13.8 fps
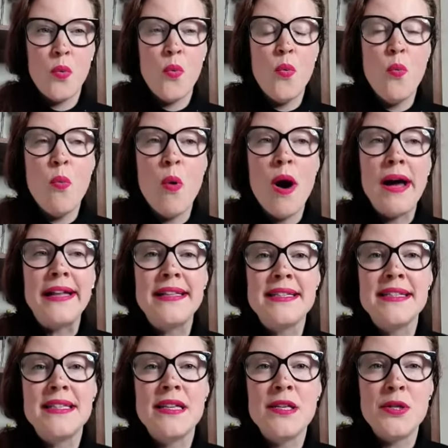What
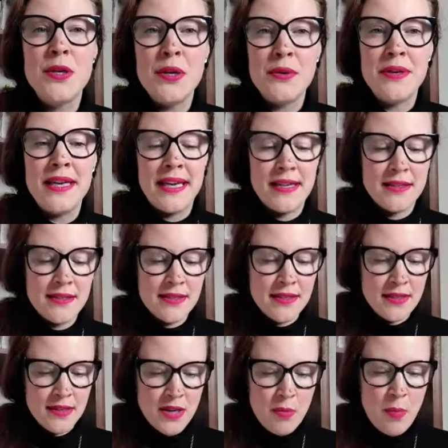do you need the